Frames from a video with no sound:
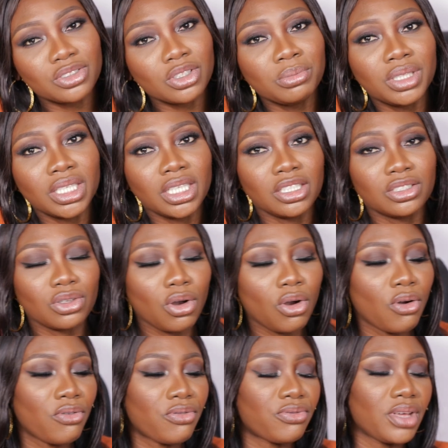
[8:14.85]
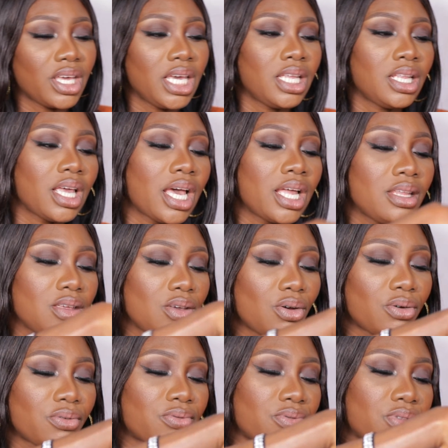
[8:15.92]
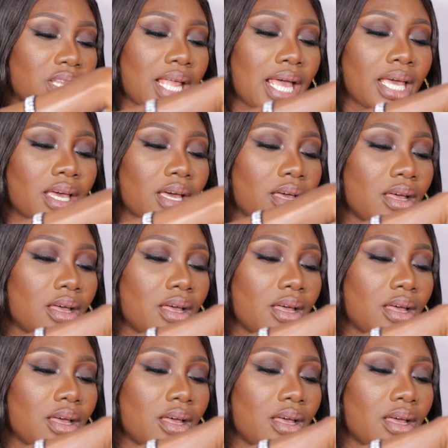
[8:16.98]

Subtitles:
something is off in any of like